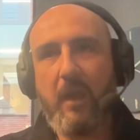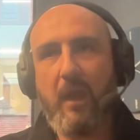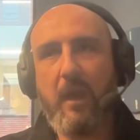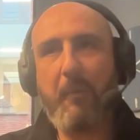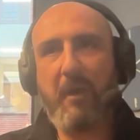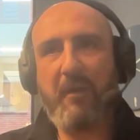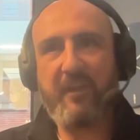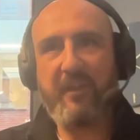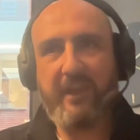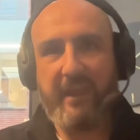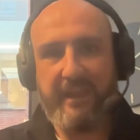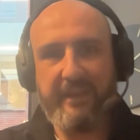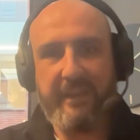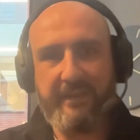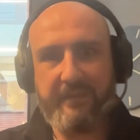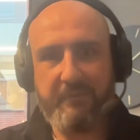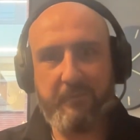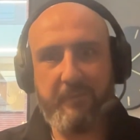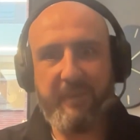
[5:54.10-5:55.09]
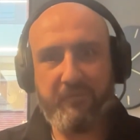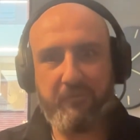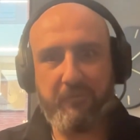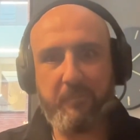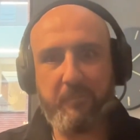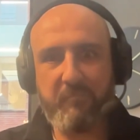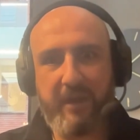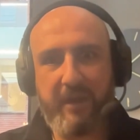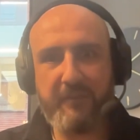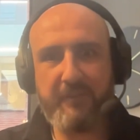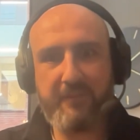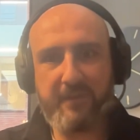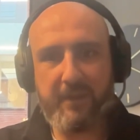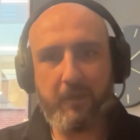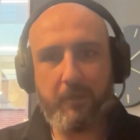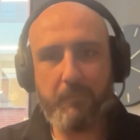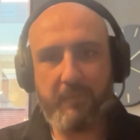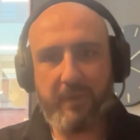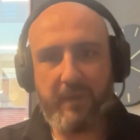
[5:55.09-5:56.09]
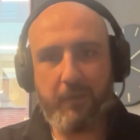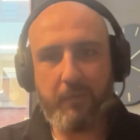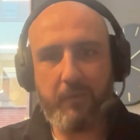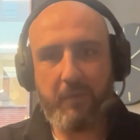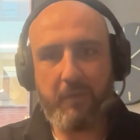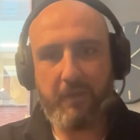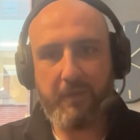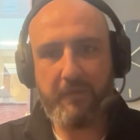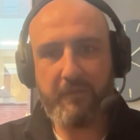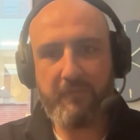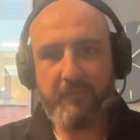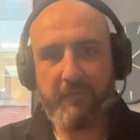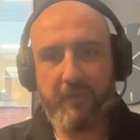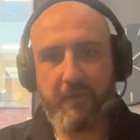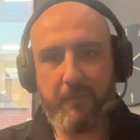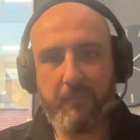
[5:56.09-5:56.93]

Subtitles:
But I think it depends on the brand and how kind of